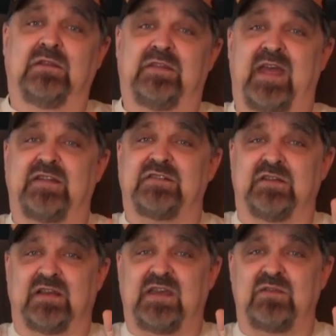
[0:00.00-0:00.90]
Thanks.
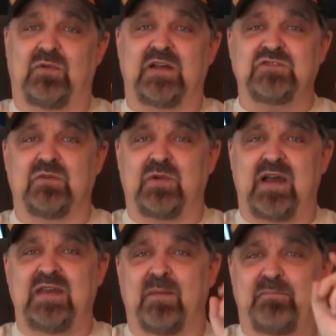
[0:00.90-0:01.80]
Again, ride your own
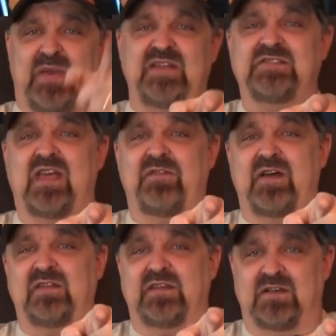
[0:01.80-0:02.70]
ride. Be safe
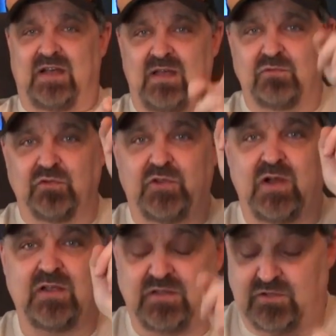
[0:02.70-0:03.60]
out there. I will
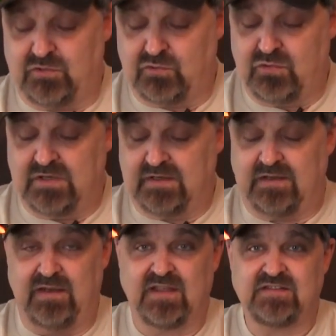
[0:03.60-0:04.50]
talk to you
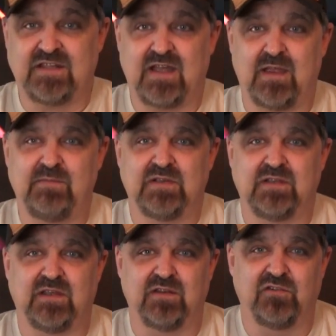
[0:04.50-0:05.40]
next time.
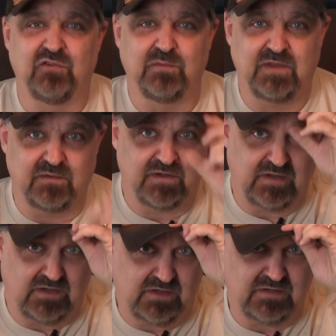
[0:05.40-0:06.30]
Get a zoomed in
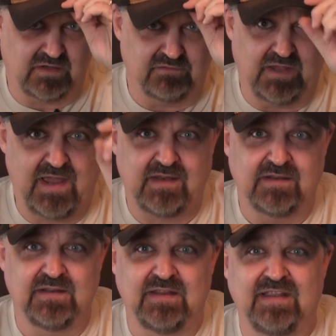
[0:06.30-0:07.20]
thing here of the
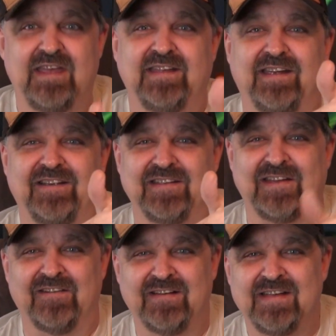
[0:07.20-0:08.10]
hat. There you
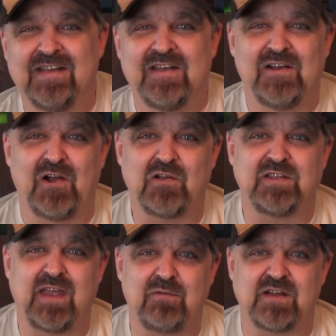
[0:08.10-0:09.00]
go.
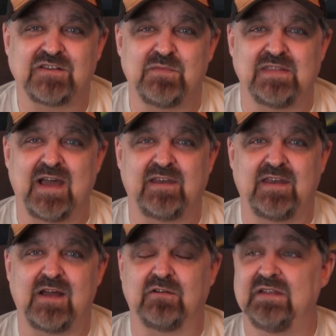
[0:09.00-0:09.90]
Harley Day Ride's going to be down
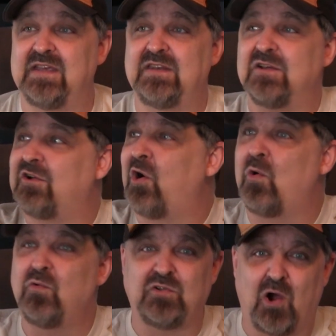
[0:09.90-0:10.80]
and out in the
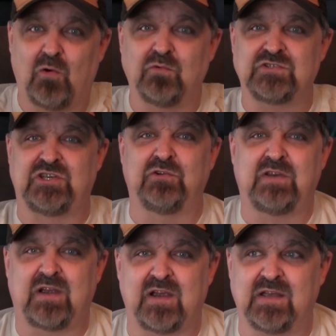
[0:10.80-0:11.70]
cold, cold,
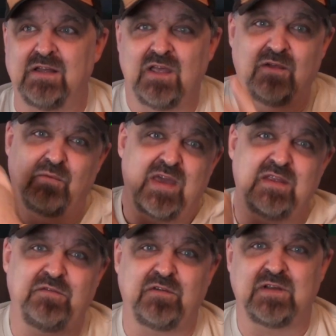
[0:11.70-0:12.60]
chilled area,
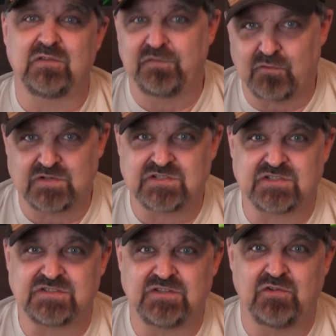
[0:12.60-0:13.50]
waiting for another 4
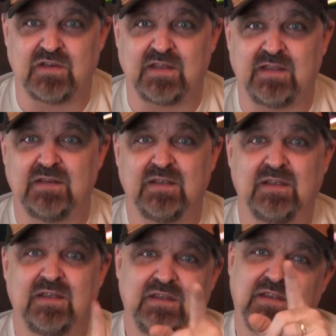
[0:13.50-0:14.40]
inches of snow tonight
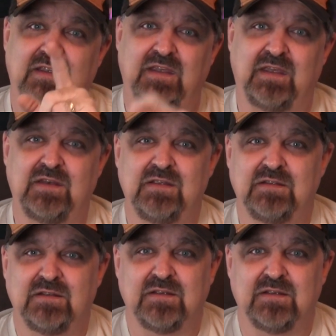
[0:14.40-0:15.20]
in